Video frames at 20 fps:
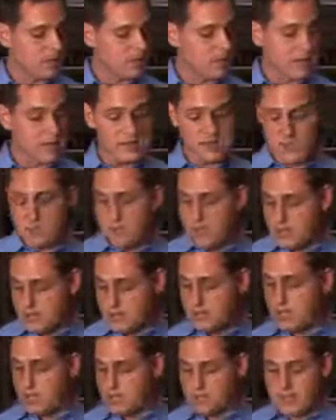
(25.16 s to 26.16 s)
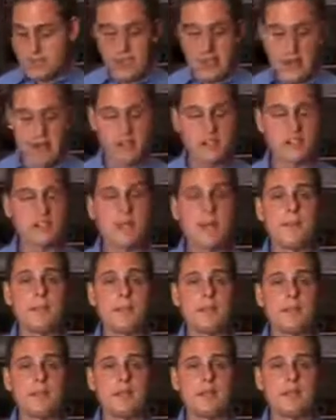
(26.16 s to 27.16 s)
Basically, as you can see, I have
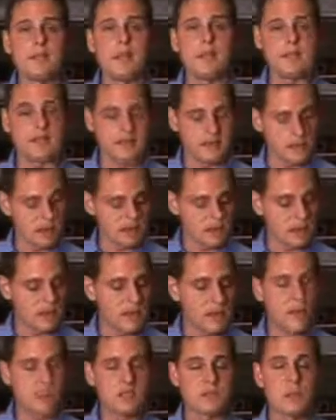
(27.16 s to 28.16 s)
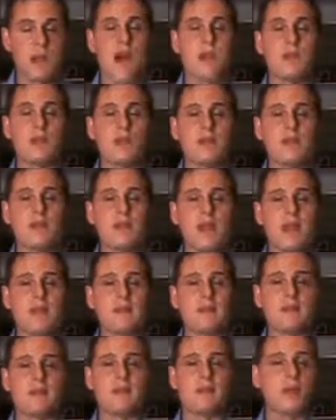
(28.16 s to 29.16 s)
assembled some of the most popular
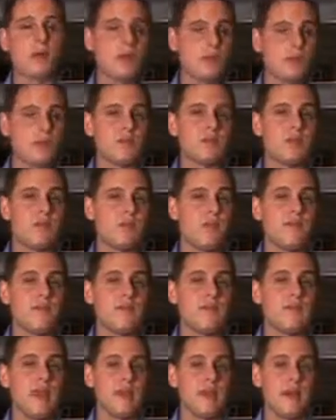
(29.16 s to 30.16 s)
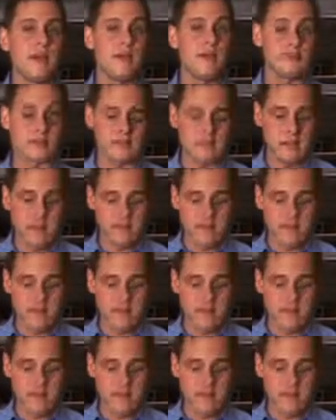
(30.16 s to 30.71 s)
brands that we use on an everyday basis.